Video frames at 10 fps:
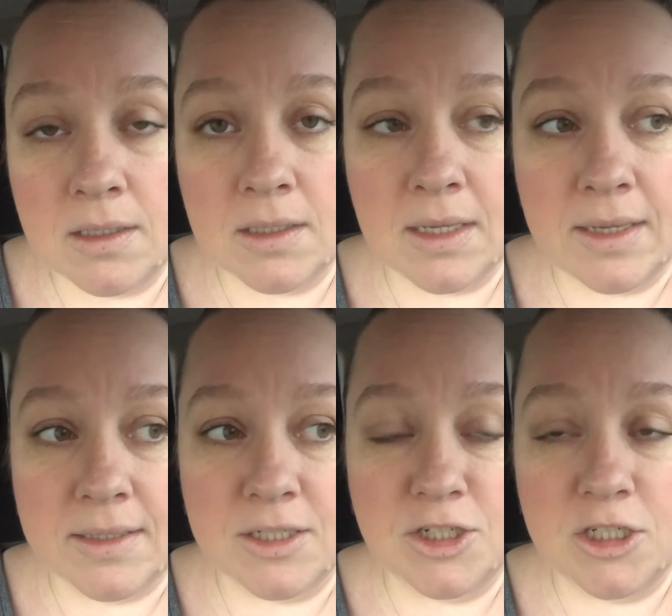
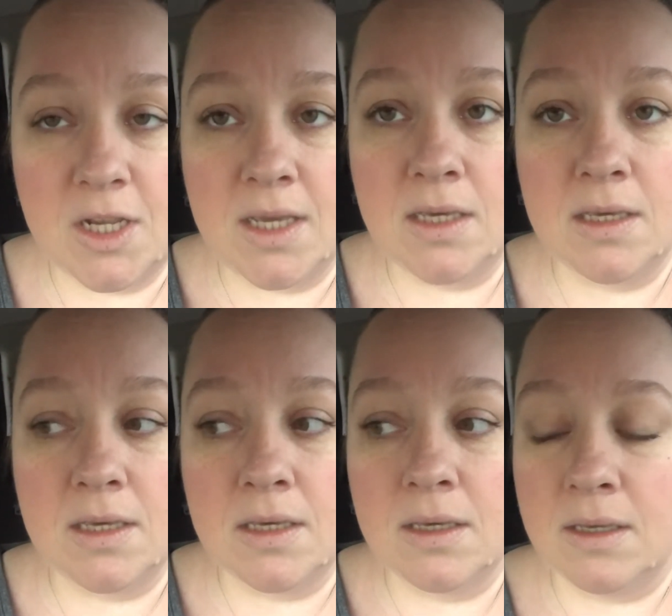and a
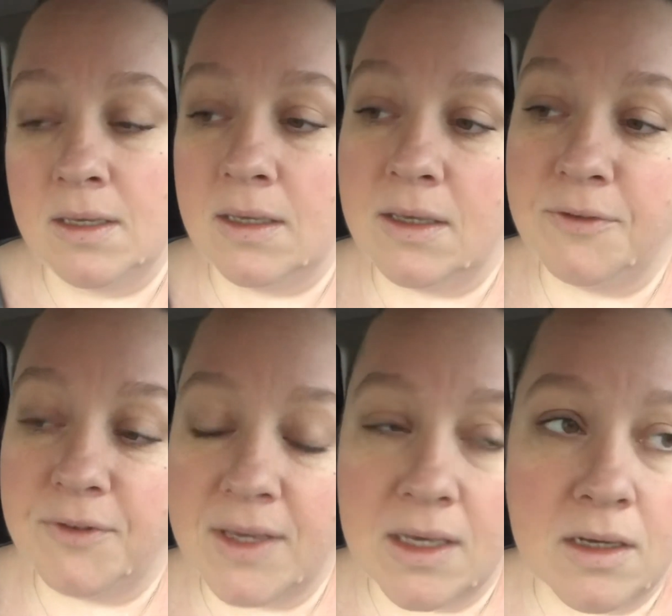shake if
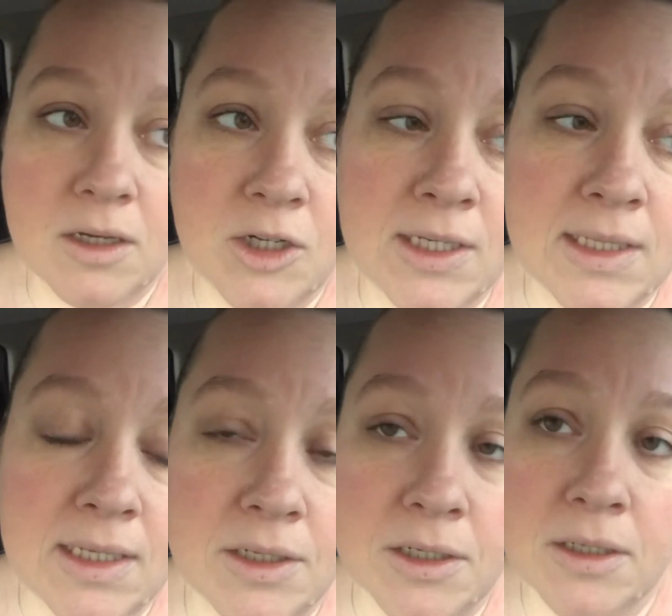I get hungry
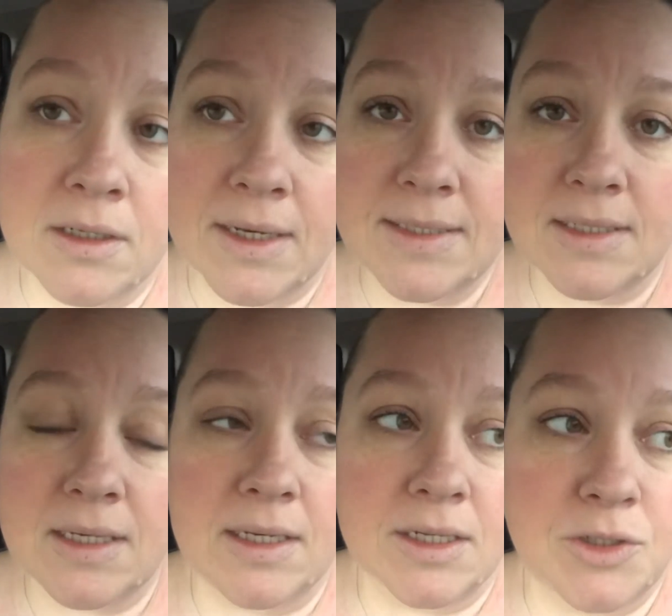later. I did
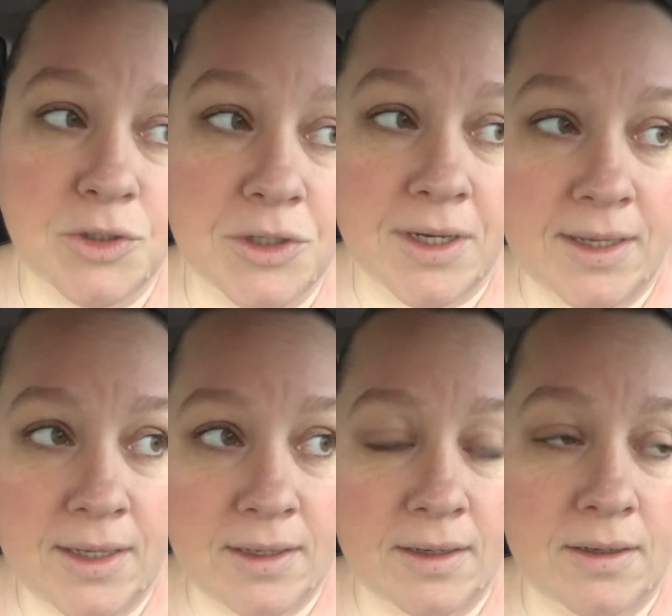that
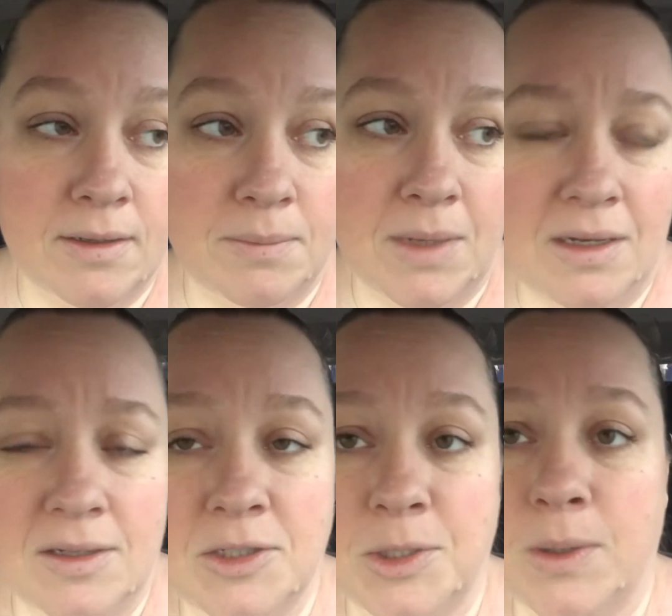yesterday. Um, I
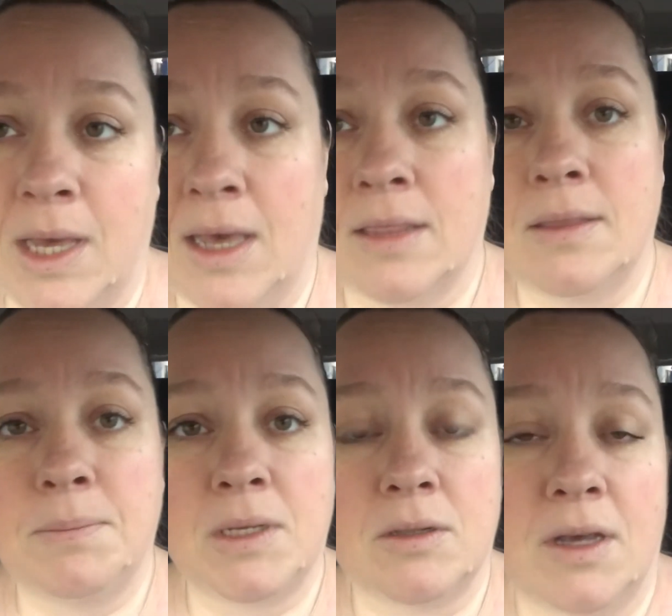also had the
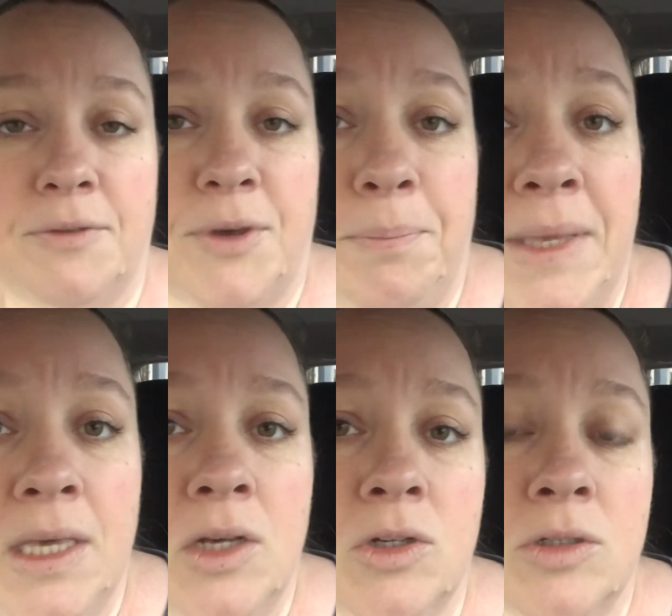middle of a
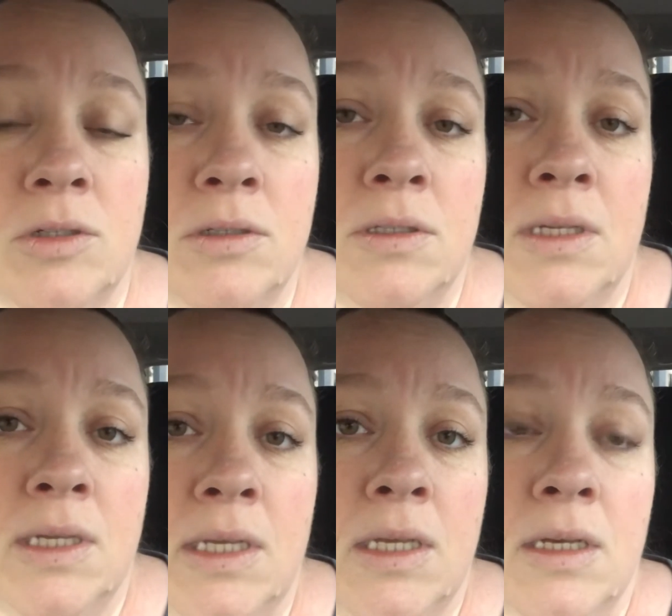pickle
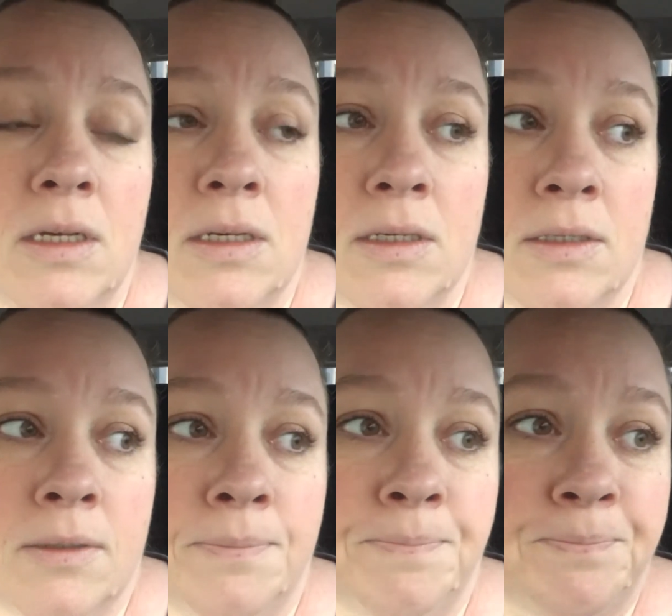
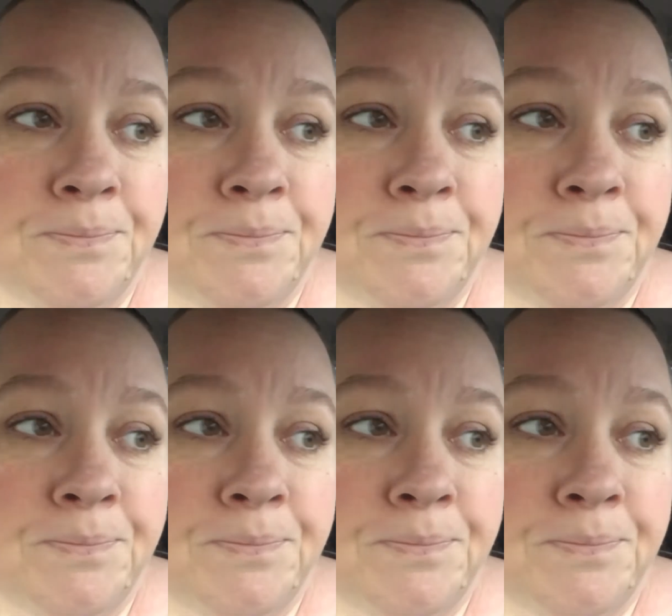um,